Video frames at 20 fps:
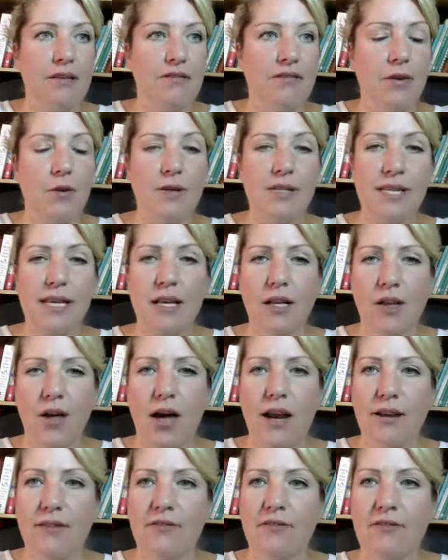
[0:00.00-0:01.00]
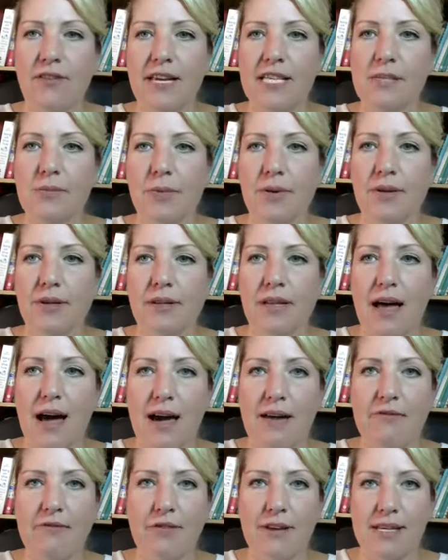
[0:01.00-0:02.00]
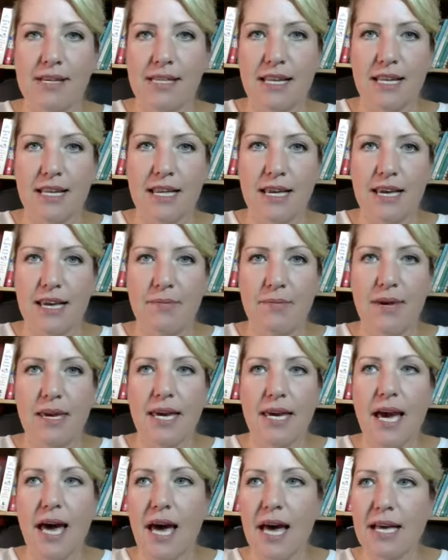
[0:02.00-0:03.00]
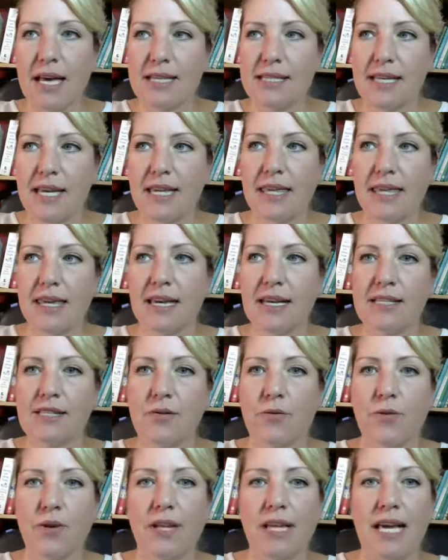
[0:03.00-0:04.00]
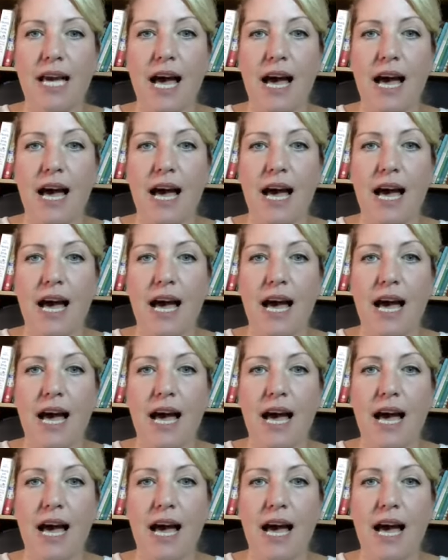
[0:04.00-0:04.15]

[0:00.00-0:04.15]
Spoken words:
focusing a lot on Facebook Live recently because I think it's a really